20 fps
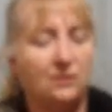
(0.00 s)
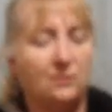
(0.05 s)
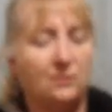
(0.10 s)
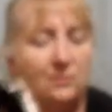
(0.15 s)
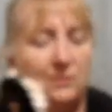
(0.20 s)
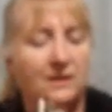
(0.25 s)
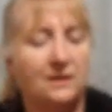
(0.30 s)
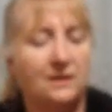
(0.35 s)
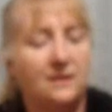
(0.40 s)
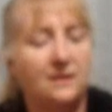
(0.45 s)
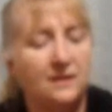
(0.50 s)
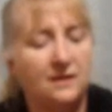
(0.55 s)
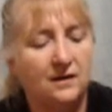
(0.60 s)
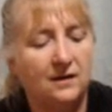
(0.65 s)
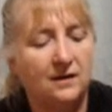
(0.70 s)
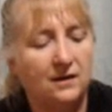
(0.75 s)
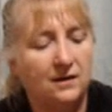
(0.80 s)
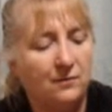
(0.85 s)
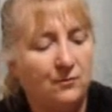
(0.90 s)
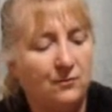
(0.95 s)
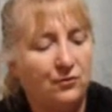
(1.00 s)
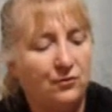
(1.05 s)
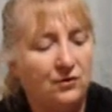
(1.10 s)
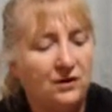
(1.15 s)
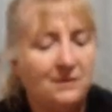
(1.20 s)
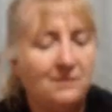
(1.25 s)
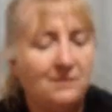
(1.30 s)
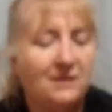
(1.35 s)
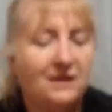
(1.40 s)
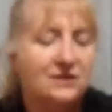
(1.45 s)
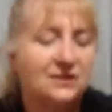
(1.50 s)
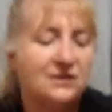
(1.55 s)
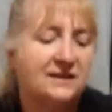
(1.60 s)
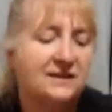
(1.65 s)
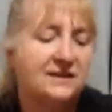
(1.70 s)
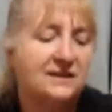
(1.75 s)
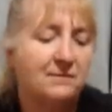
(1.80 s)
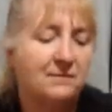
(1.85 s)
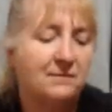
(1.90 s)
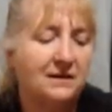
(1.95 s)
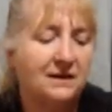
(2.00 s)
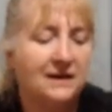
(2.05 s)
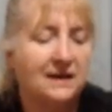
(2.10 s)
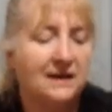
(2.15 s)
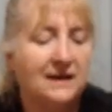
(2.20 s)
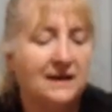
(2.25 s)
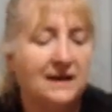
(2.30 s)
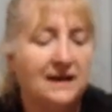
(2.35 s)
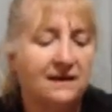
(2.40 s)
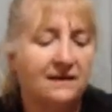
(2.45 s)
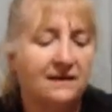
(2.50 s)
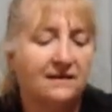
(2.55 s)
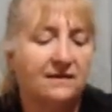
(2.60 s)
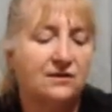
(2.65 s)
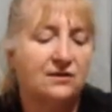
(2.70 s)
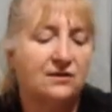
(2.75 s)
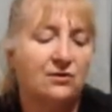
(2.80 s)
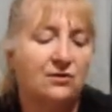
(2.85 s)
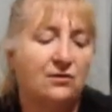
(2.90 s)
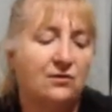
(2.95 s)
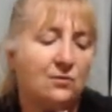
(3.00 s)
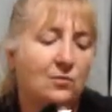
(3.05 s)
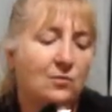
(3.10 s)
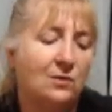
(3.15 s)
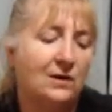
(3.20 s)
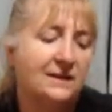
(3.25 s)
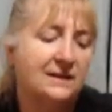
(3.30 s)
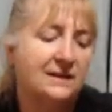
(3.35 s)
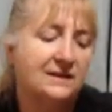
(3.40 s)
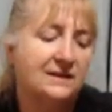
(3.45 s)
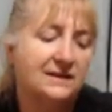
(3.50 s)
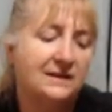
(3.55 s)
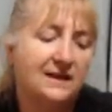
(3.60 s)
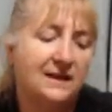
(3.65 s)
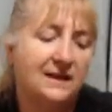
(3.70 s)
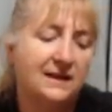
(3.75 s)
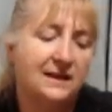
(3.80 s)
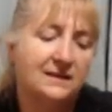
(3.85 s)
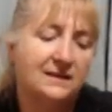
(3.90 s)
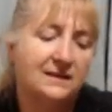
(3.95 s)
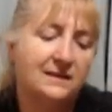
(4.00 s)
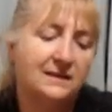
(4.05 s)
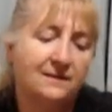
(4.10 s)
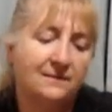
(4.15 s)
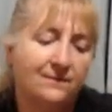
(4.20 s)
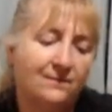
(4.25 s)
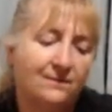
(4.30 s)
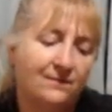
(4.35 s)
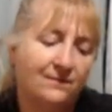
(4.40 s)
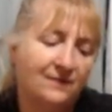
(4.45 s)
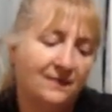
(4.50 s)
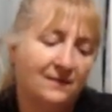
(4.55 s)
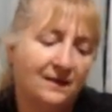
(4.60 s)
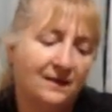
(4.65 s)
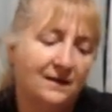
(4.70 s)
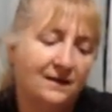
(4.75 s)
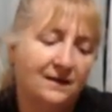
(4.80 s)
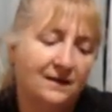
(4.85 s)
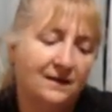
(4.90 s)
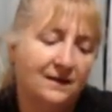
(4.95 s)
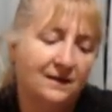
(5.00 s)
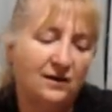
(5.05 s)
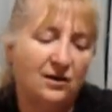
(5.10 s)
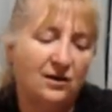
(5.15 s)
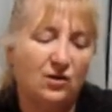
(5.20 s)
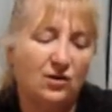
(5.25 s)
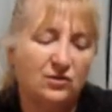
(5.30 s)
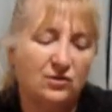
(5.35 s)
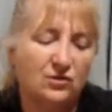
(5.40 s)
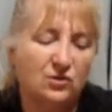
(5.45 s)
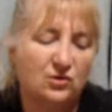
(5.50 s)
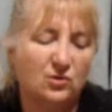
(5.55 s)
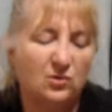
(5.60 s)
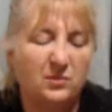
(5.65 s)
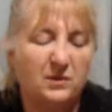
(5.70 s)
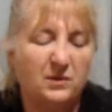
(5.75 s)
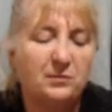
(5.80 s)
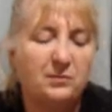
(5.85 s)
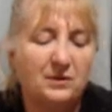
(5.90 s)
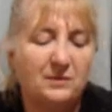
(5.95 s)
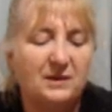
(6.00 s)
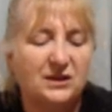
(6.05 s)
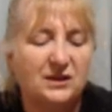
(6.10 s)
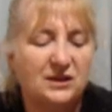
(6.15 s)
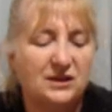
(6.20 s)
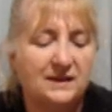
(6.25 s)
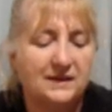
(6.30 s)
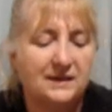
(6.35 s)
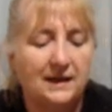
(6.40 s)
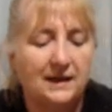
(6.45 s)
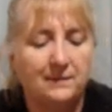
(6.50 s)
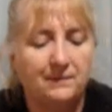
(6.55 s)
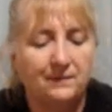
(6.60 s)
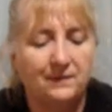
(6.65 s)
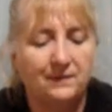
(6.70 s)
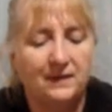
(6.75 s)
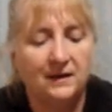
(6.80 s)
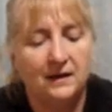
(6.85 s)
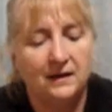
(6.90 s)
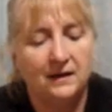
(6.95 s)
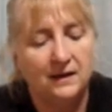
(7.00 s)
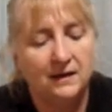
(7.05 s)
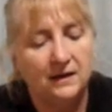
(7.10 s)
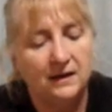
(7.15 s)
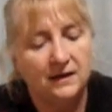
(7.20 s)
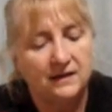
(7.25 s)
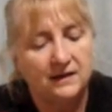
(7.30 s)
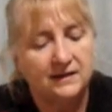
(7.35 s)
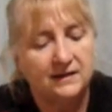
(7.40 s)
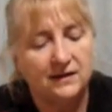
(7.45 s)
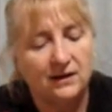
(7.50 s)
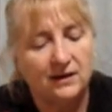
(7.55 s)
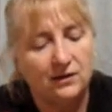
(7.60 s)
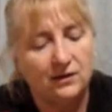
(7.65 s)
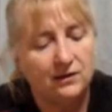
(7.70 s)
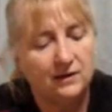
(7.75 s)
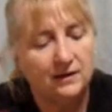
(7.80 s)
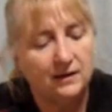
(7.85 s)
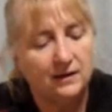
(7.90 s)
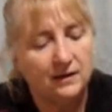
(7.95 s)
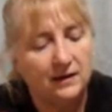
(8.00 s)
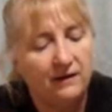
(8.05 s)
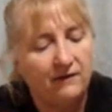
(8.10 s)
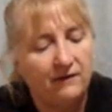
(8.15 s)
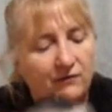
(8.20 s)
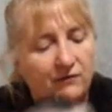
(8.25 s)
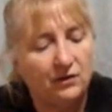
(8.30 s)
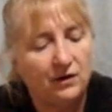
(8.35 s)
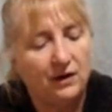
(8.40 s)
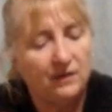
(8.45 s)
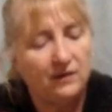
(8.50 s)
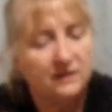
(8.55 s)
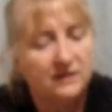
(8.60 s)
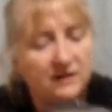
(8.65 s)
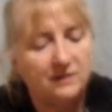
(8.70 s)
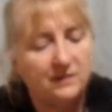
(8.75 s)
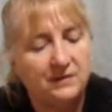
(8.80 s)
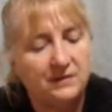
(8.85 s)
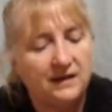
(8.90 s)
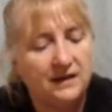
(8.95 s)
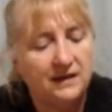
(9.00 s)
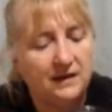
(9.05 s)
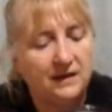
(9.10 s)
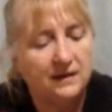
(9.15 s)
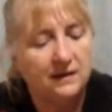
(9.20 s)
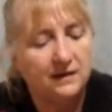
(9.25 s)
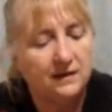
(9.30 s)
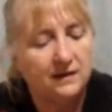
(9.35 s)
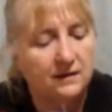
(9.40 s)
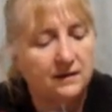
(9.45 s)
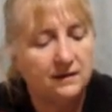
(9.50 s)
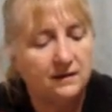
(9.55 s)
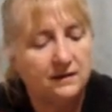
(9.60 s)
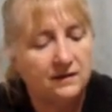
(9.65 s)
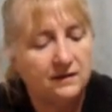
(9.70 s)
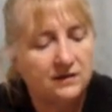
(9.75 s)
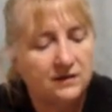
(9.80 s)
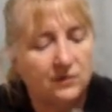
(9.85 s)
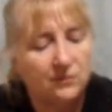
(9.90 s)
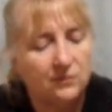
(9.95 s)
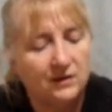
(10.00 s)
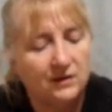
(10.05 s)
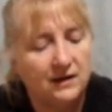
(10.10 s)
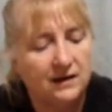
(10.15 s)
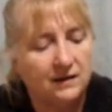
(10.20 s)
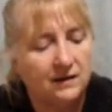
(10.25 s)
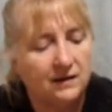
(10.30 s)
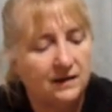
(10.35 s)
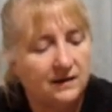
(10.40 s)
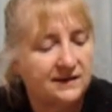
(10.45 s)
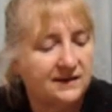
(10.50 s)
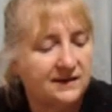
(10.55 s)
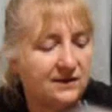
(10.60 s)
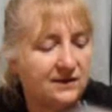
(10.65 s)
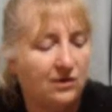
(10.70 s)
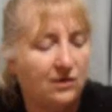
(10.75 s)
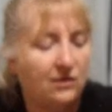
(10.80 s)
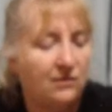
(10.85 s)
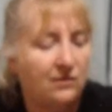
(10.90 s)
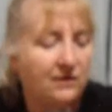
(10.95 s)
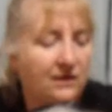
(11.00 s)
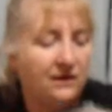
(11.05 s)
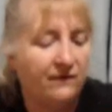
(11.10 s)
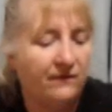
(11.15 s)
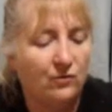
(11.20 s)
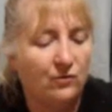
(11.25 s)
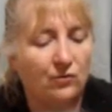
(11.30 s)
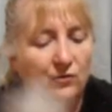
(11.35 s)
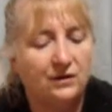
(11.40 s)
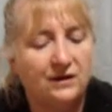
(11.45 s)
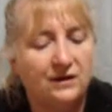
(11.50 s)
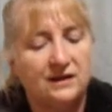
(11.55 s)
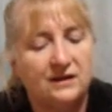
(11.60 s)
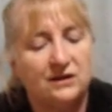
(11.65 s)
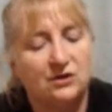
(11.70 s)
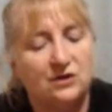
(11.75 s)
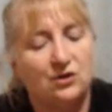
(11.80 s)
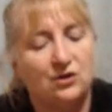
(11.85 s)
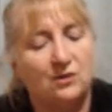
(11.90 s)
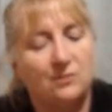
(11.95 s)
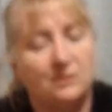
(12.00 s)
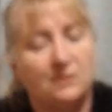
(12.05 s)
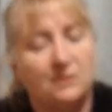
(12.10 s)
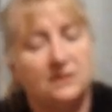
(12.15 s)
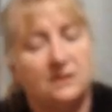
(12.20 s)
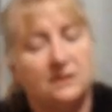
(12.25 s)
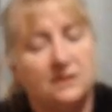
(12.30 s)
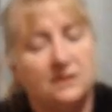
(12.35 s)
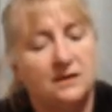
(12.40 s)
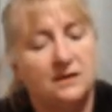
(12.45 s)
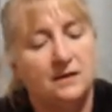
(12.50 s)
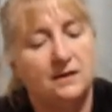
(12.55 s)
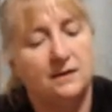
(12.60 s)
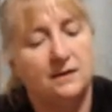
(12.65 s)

you but pretty much a similar length to the ones that the long and the short be pretty much the same. So if you're going to be doing a style that you've already determined,